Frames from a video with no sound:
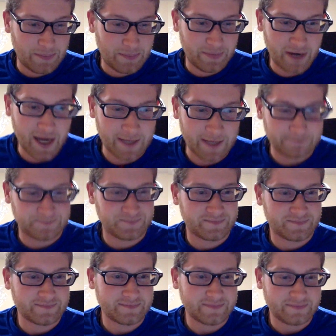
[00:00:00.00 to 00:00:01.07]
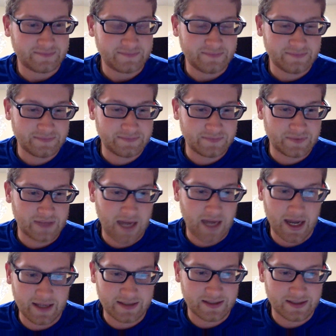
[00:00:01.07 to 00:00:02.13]
But
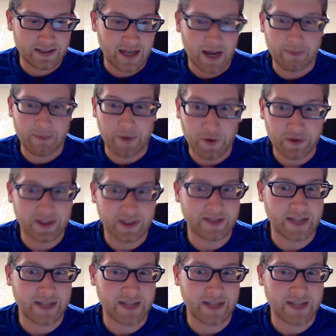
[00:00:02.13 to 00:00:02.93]
guys, I'm both.